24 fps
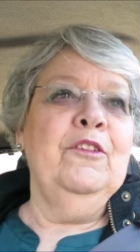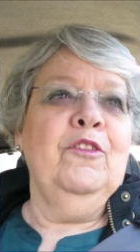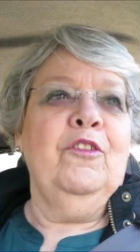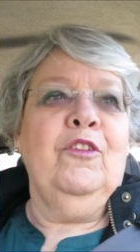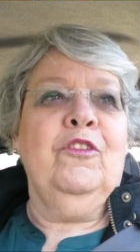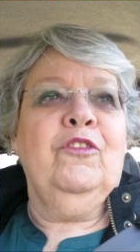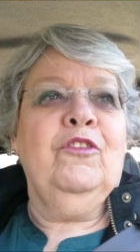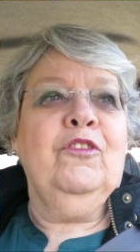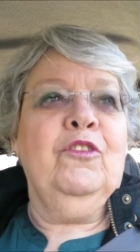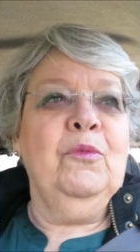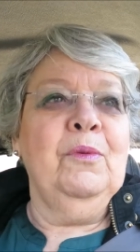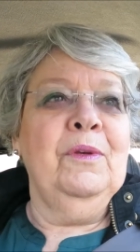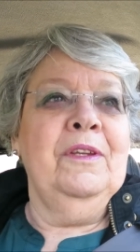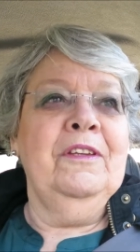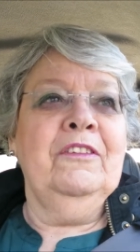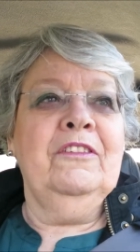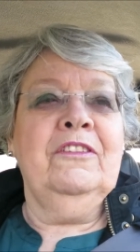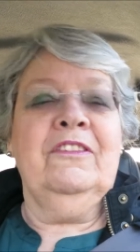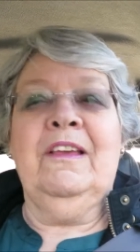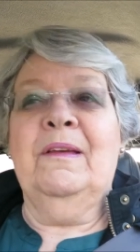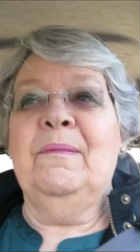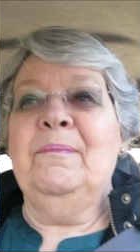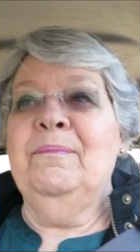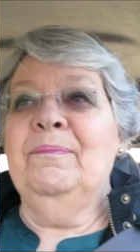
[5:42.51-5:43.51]
you just squeeze
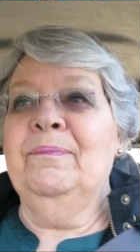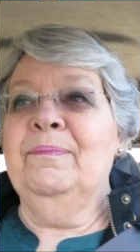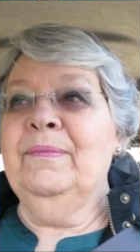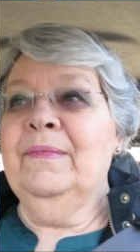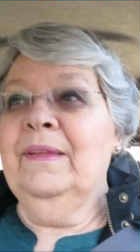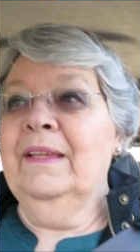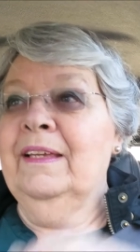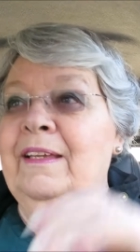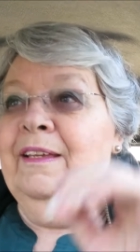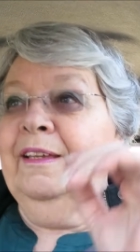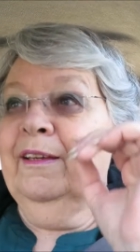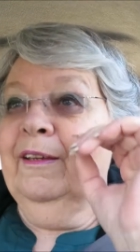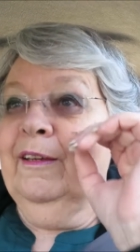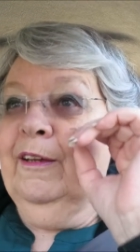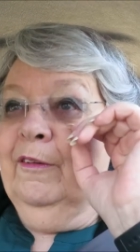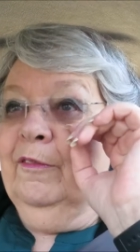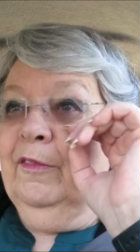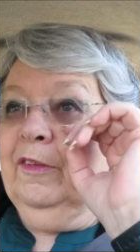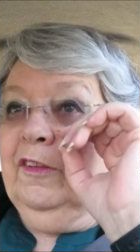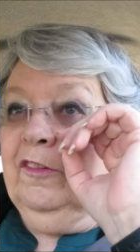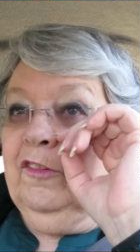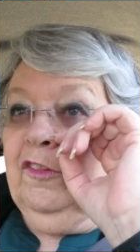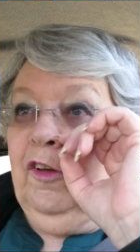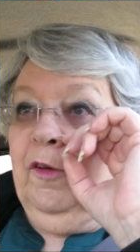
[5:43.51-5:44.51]
some uh,
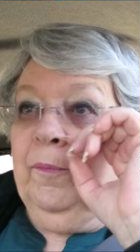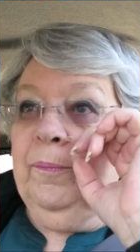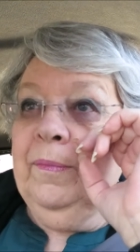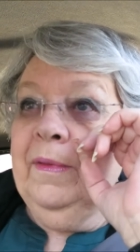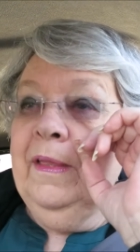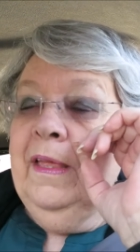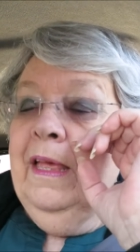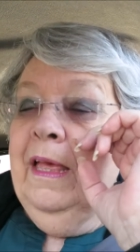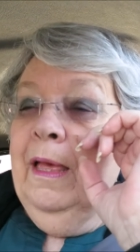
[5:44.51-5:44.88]
over the top.